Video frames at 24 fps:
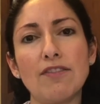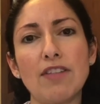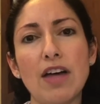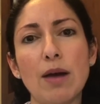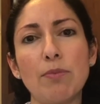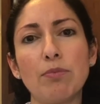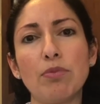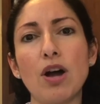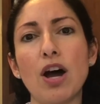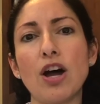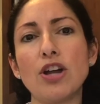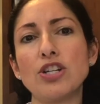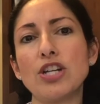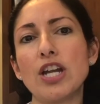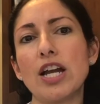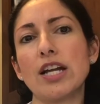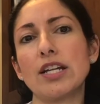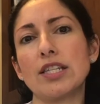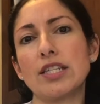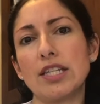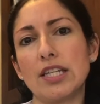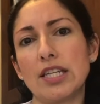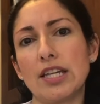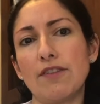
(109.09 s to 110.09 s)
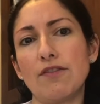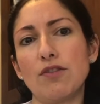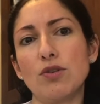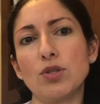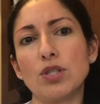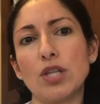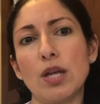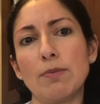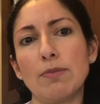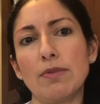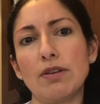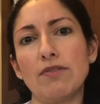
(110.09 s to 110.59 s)
that project to give you
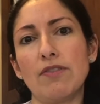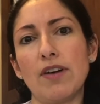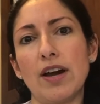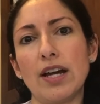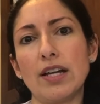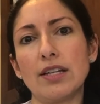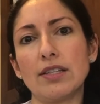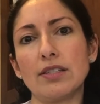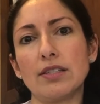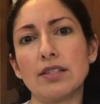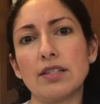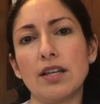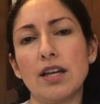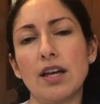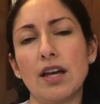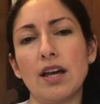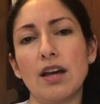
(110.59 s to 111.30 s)
some advice.